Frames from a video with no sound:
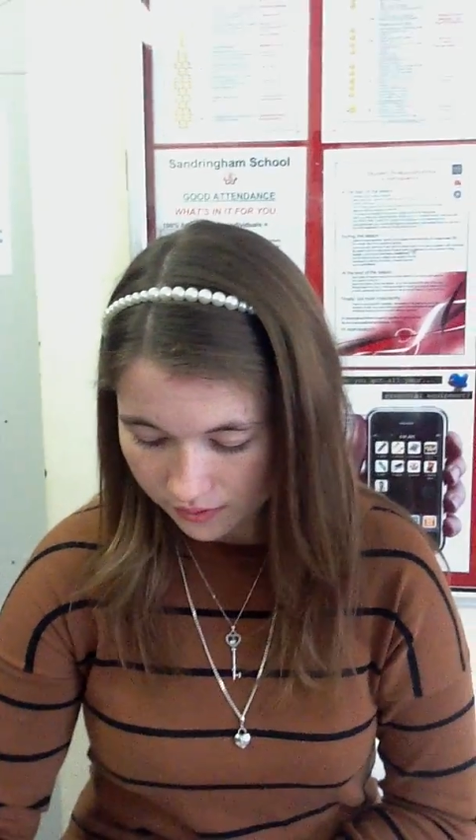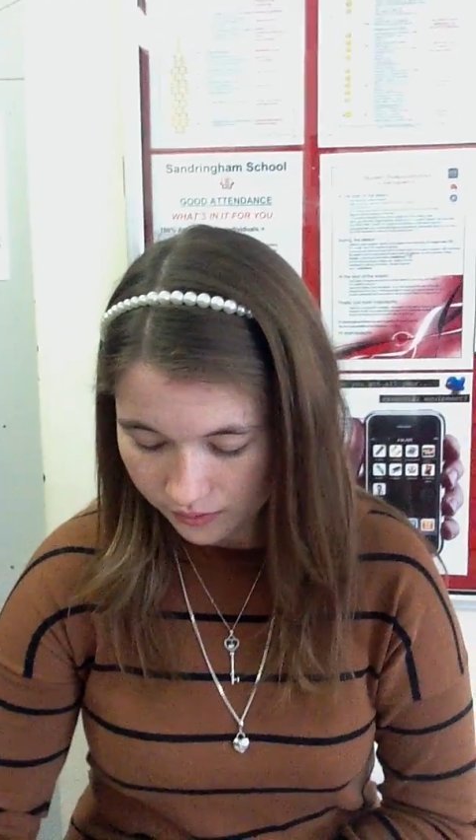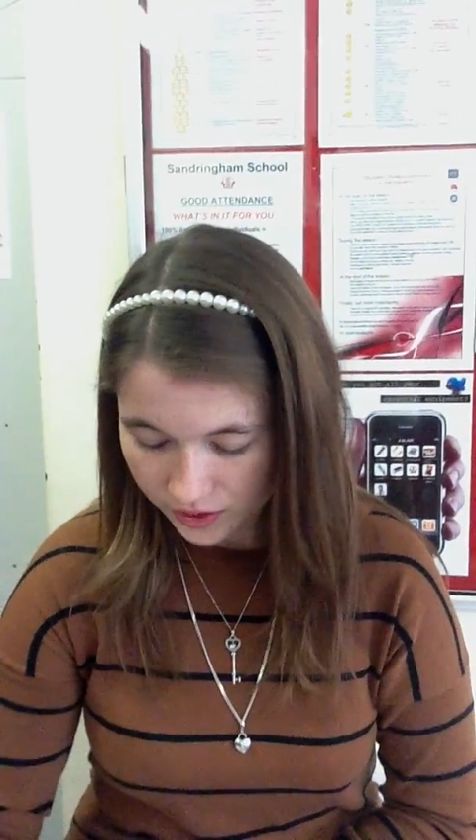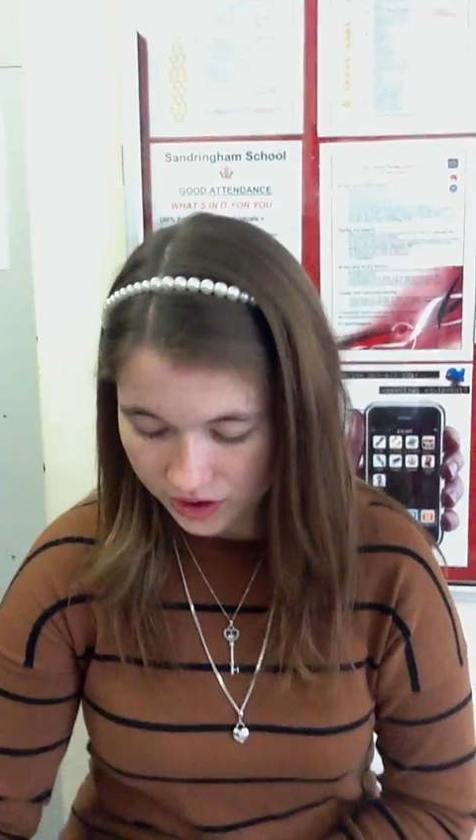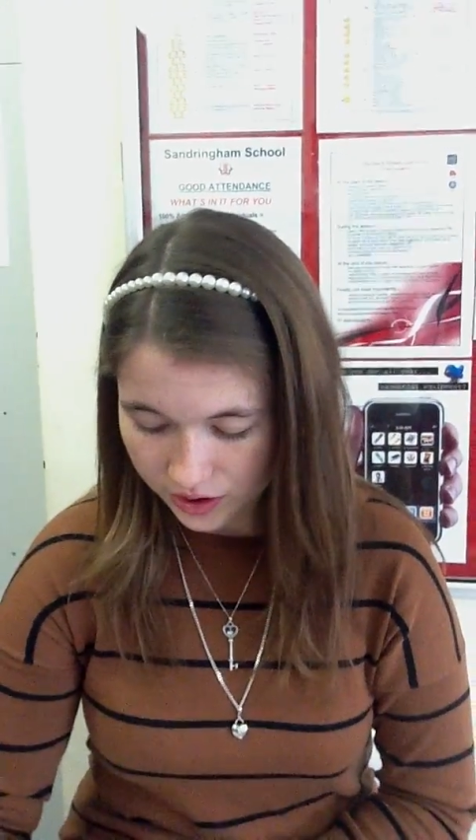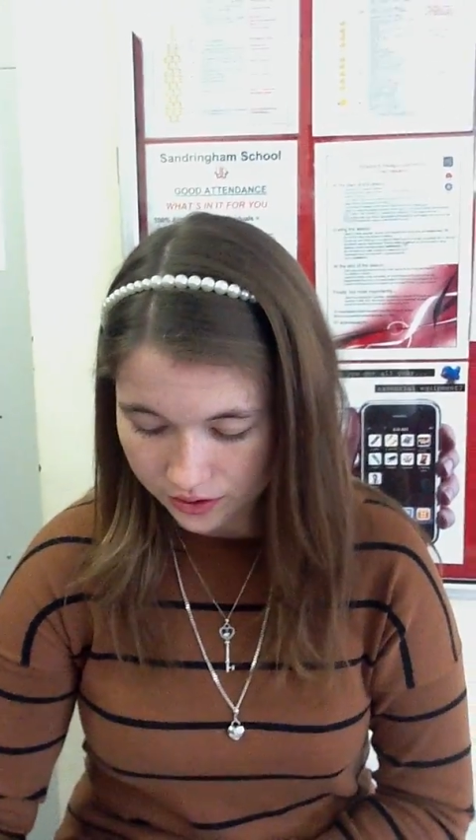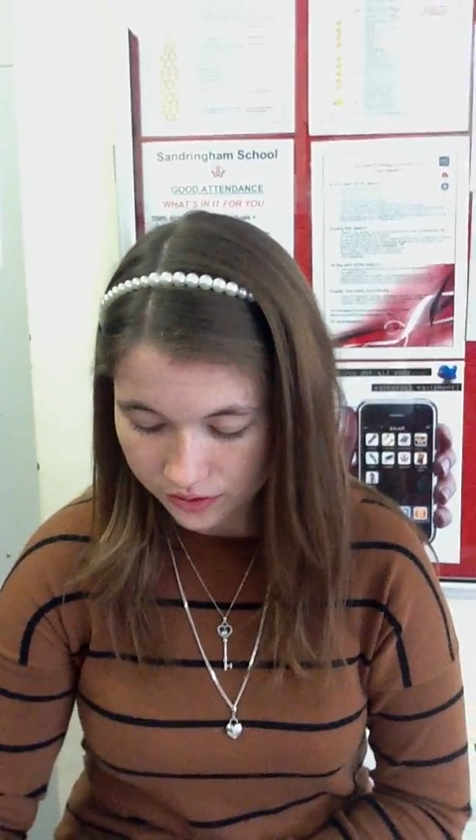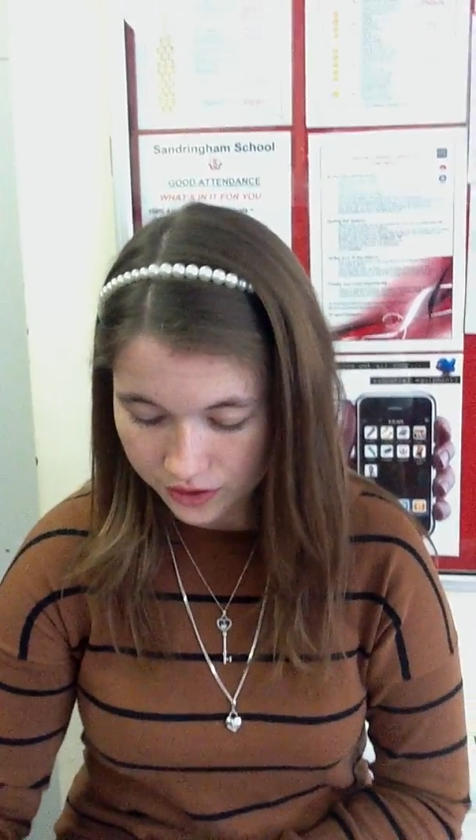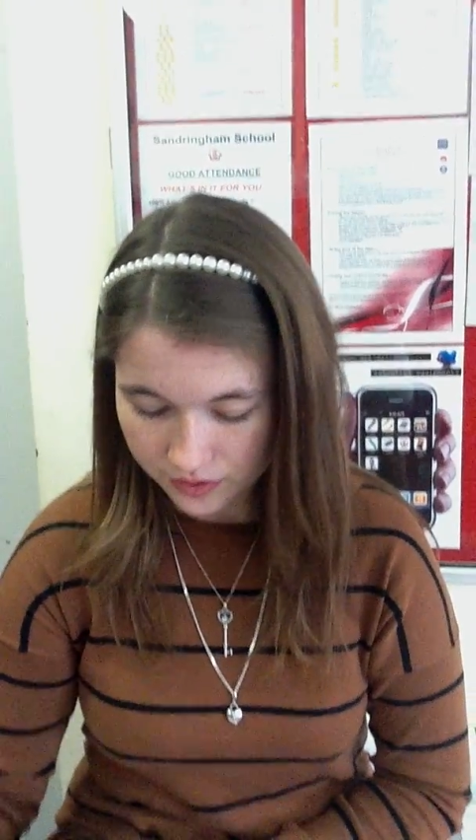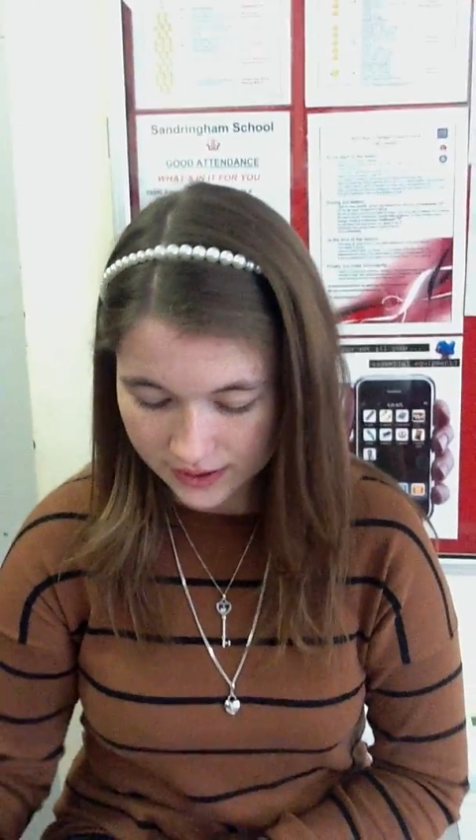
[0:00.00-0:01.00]
which
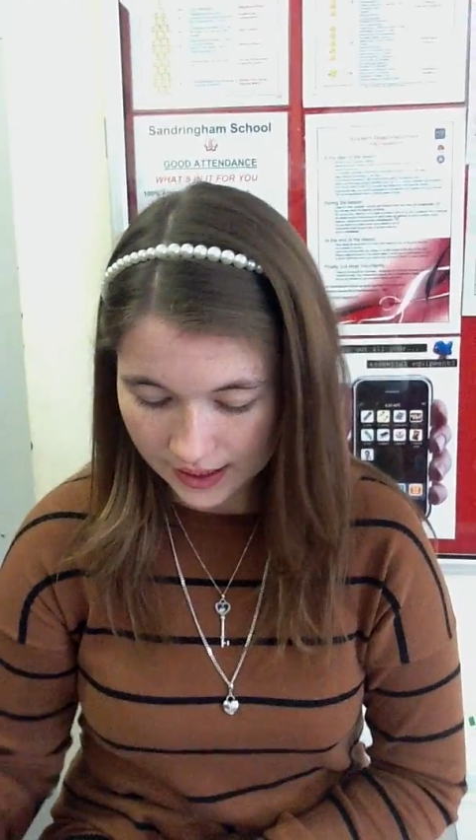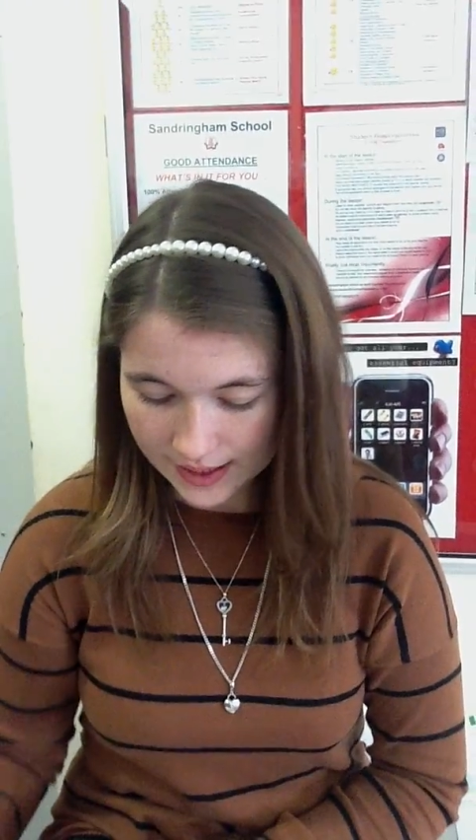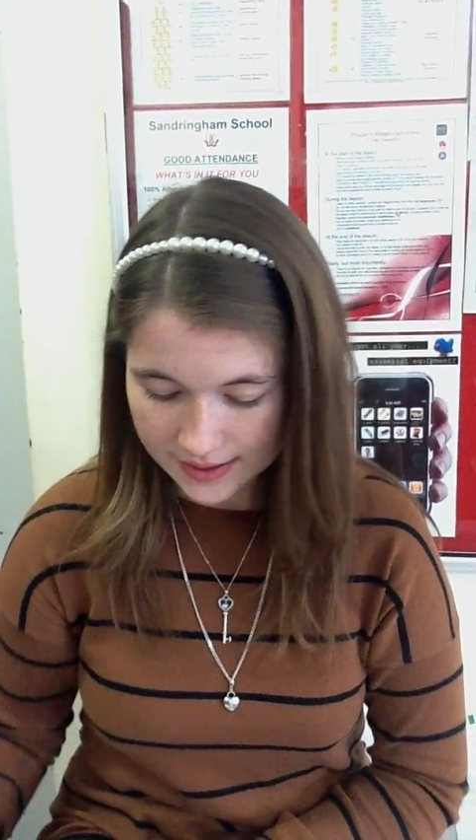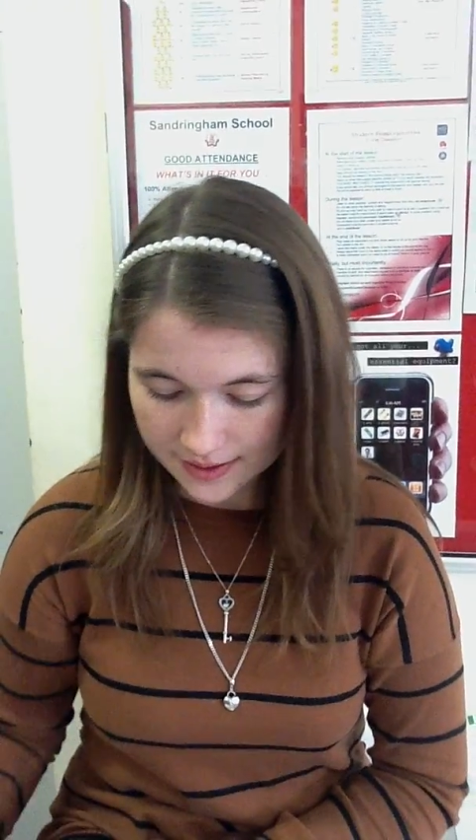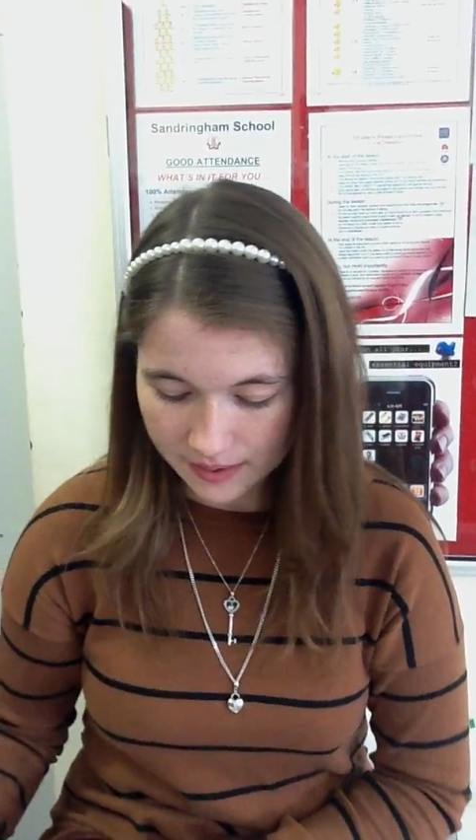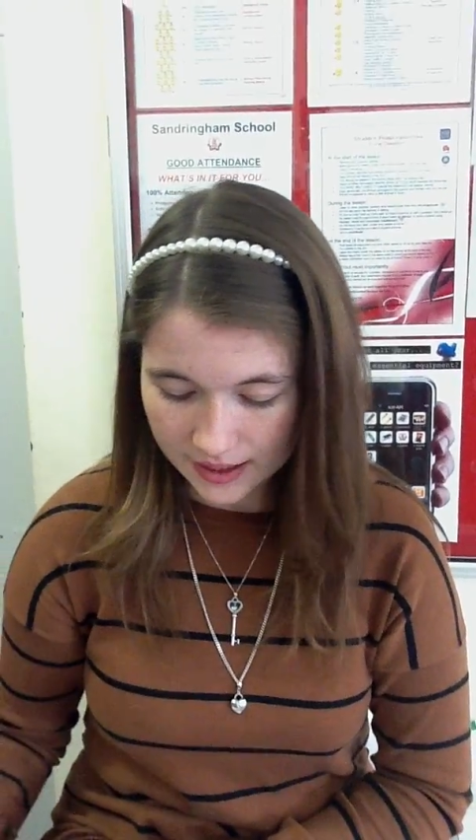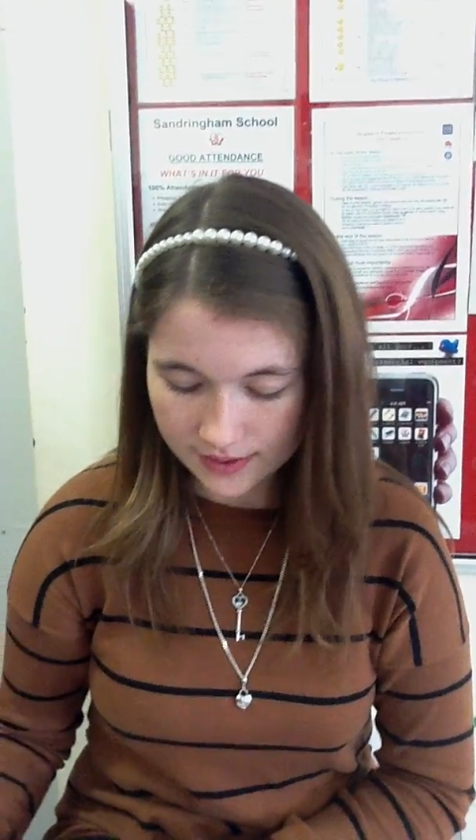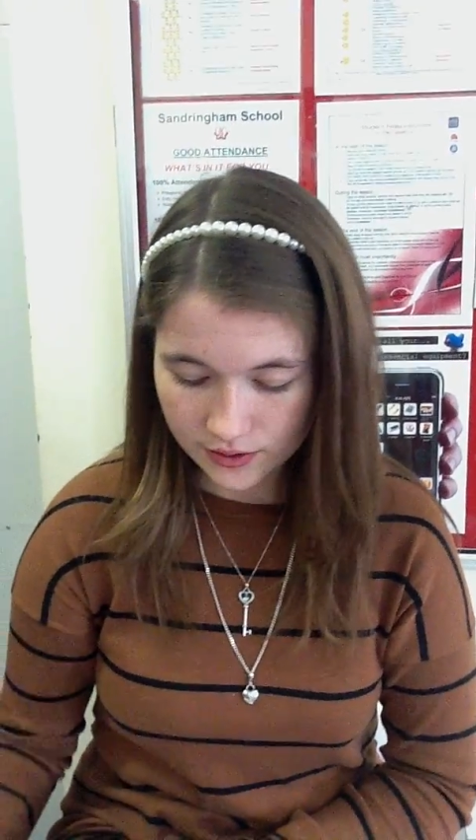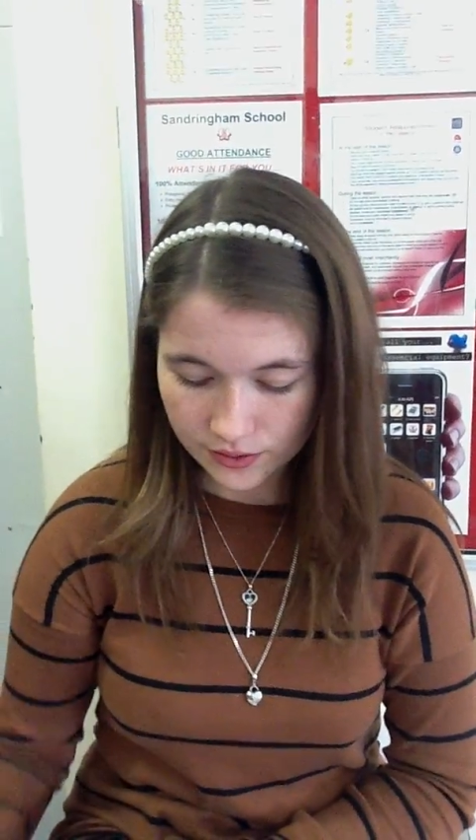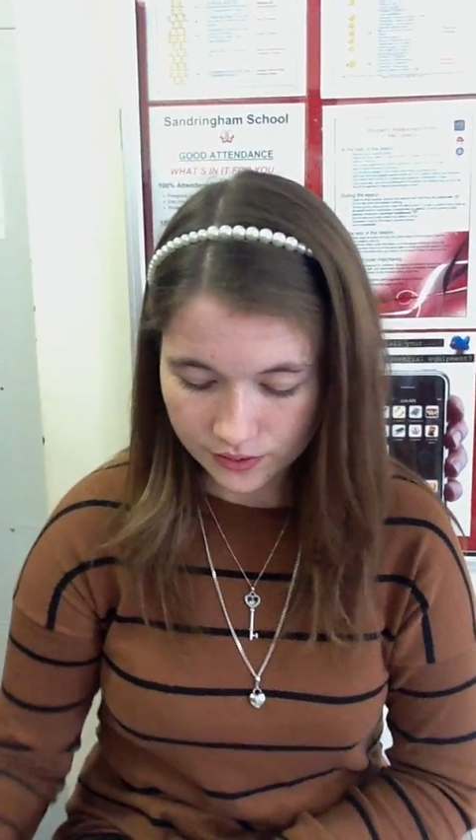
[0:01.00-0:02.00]
includes using ATP
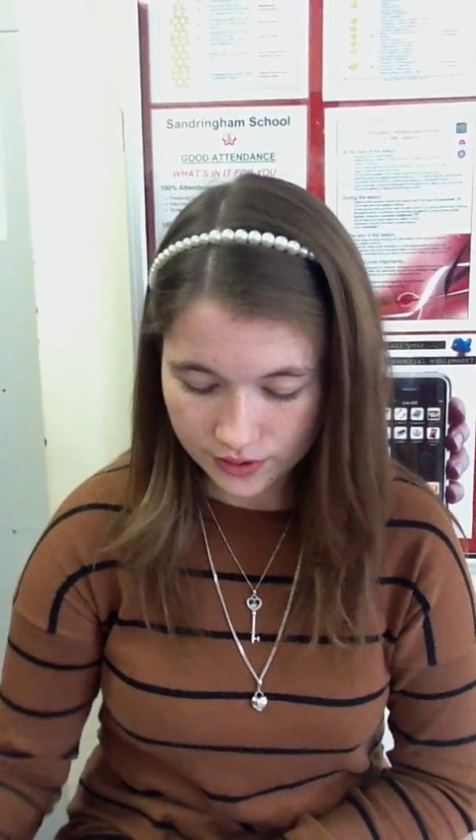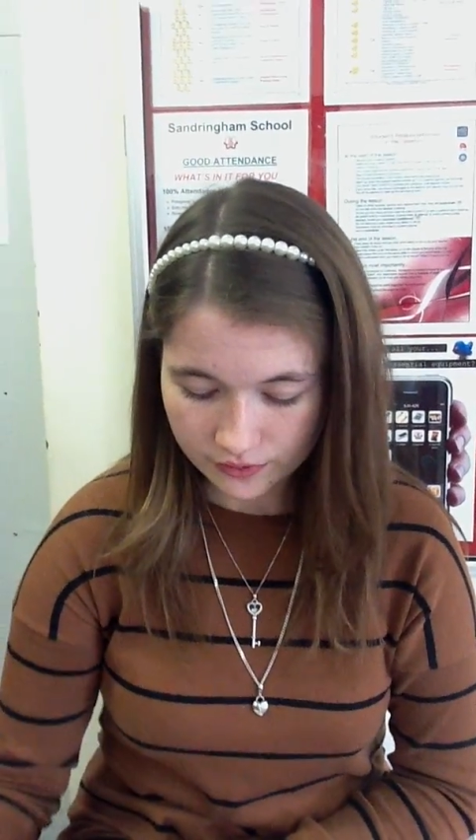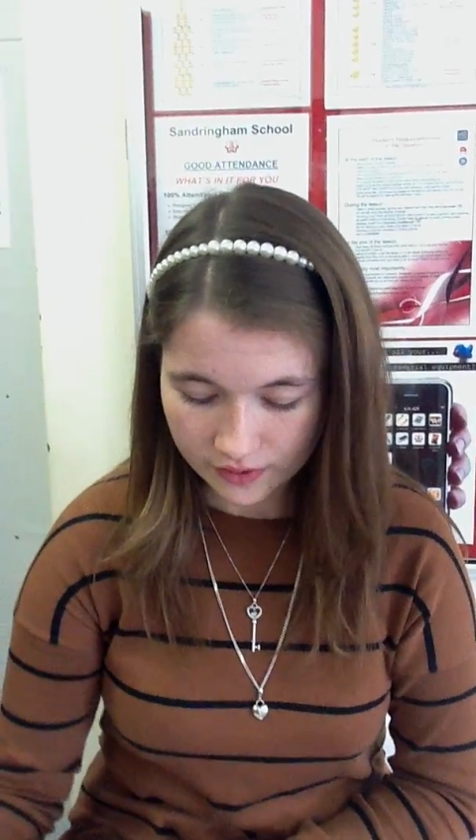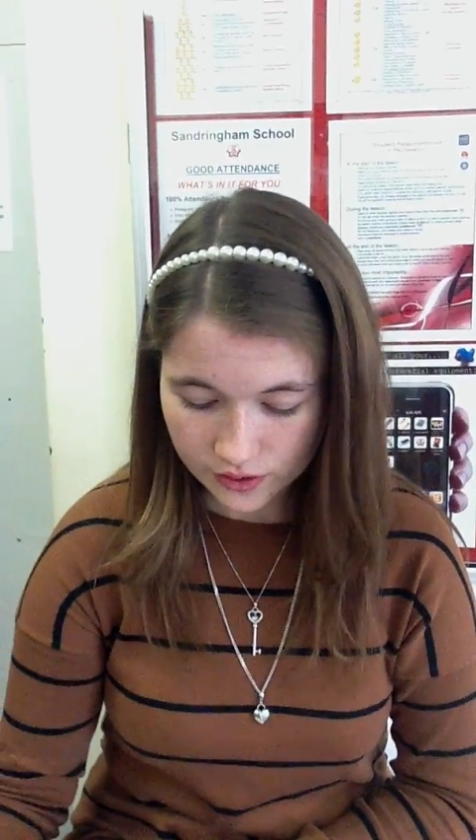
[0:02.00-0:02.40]
as a sort of